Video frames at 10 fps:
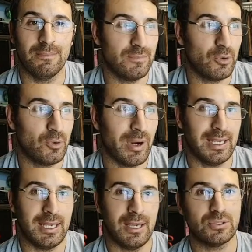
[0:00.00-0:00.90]
grading.
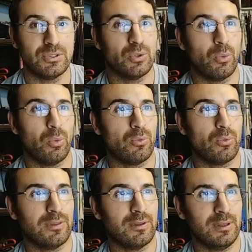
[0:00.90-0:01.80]
He also used to work
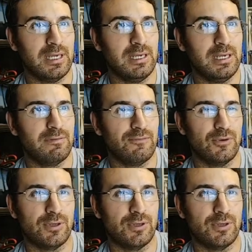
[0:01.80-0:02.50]
with Leaf for